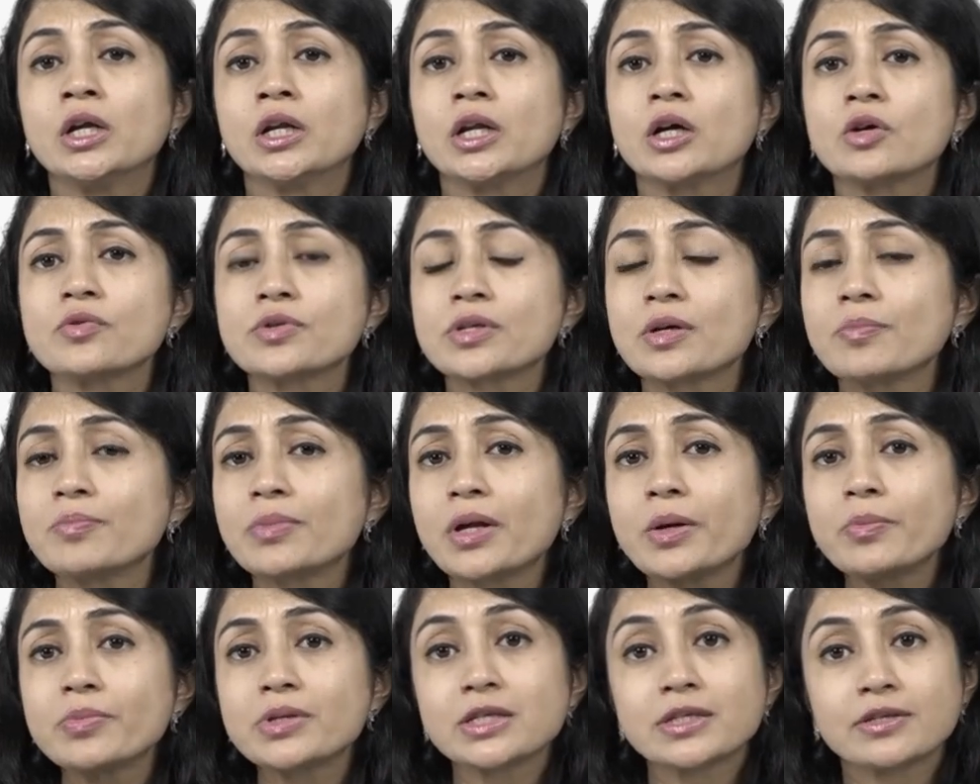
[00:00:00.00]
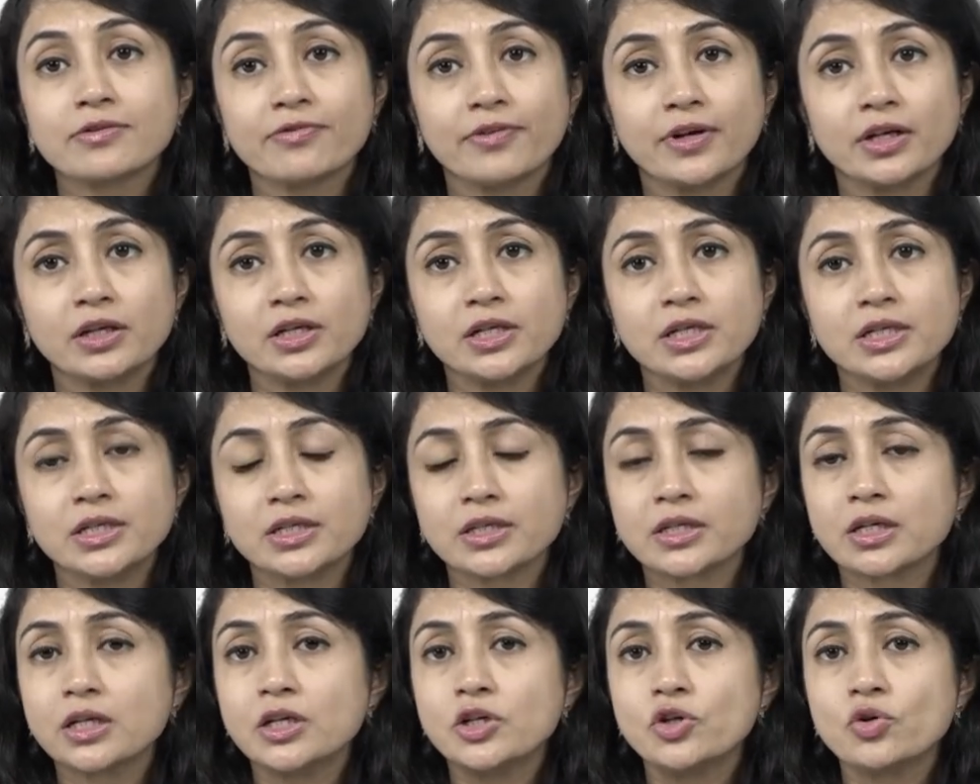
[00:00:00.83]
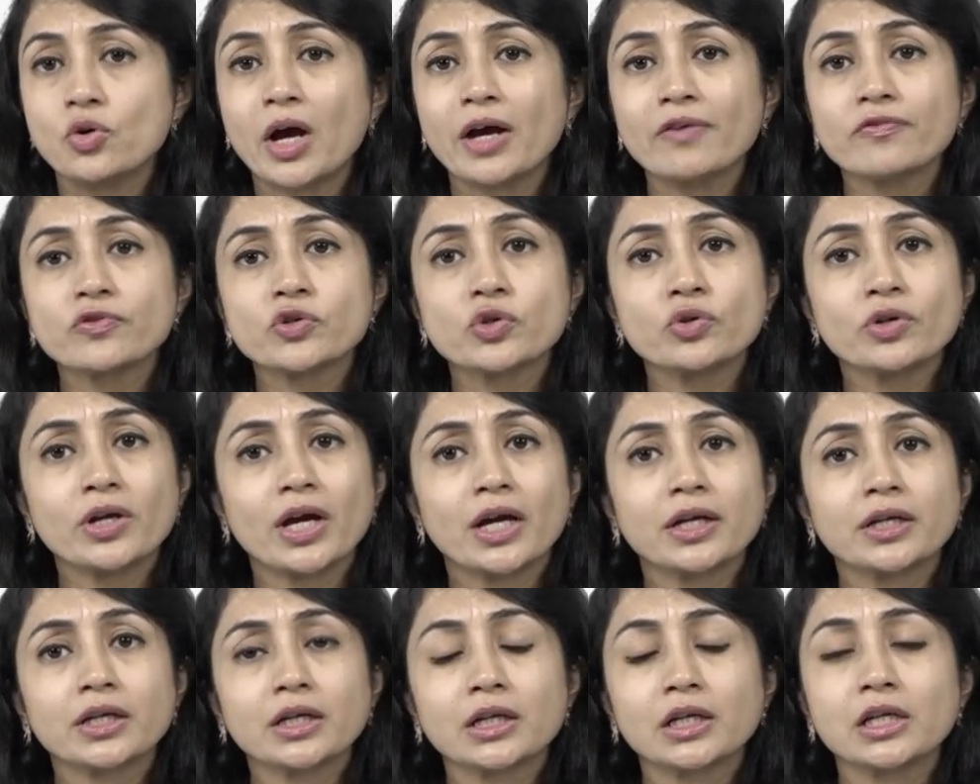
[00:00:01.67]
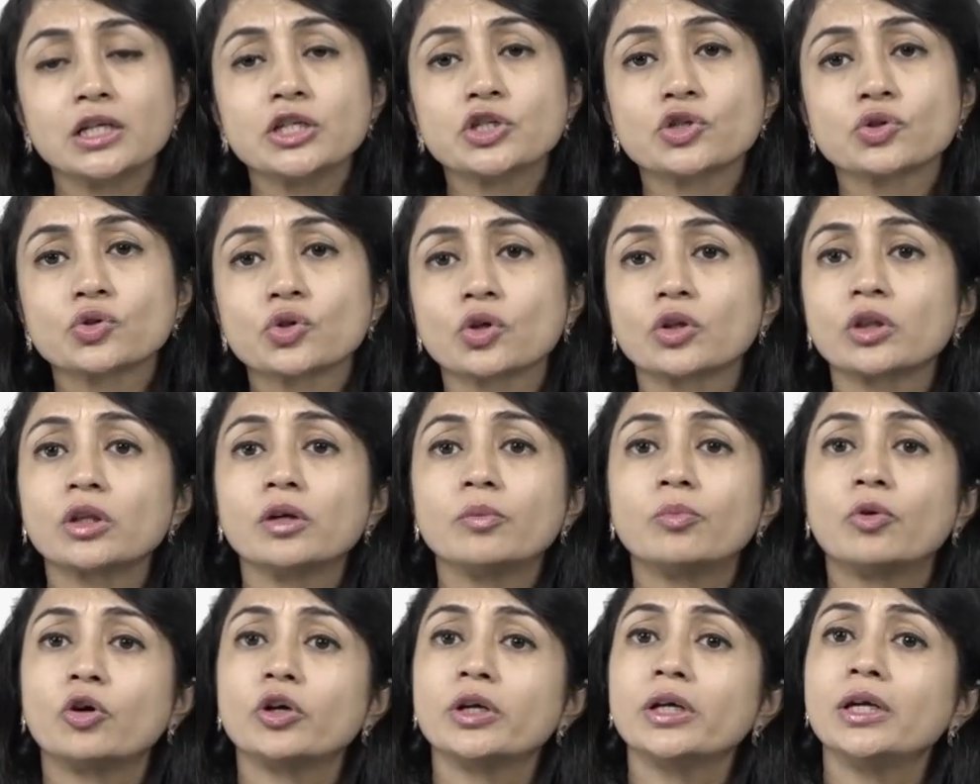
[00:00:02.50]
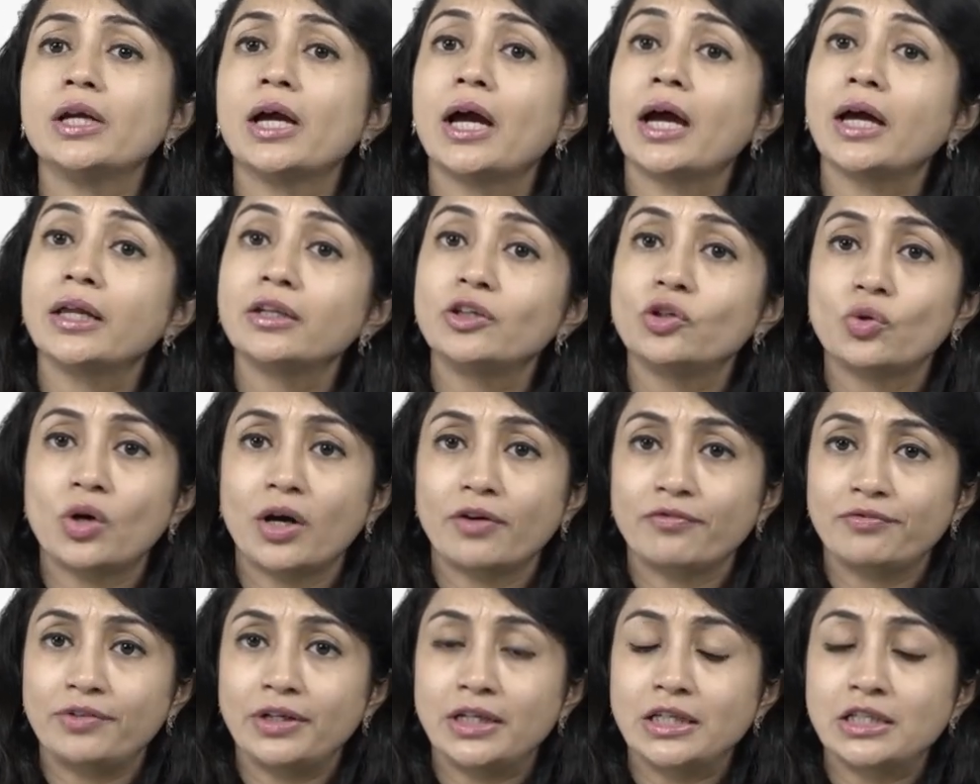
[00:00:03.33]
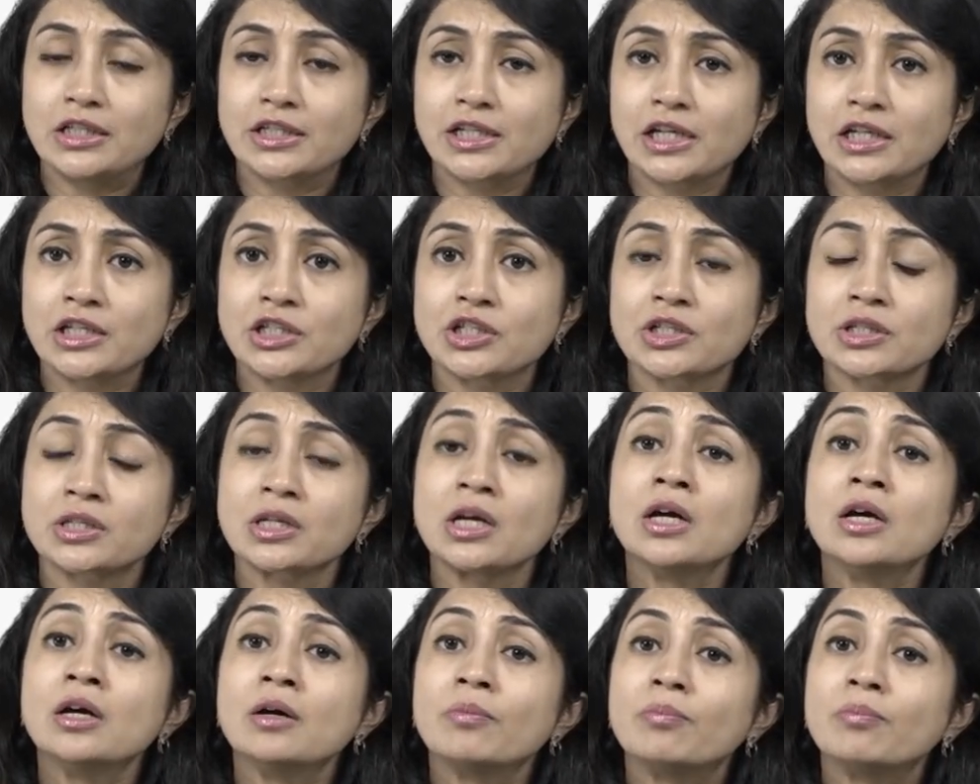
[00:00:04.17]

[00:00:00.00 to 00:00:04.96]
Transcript: Now, sometimes it's very easy. You have psoriatic lesions on the body and you have nail changes.